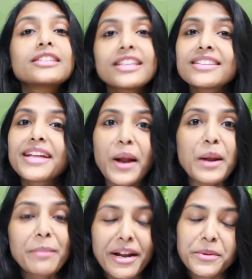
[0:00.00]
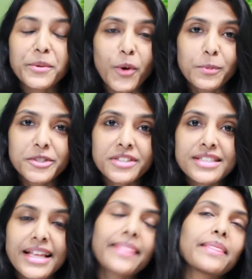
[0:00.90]
think there are better
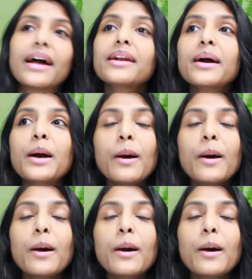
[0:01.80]
options than that,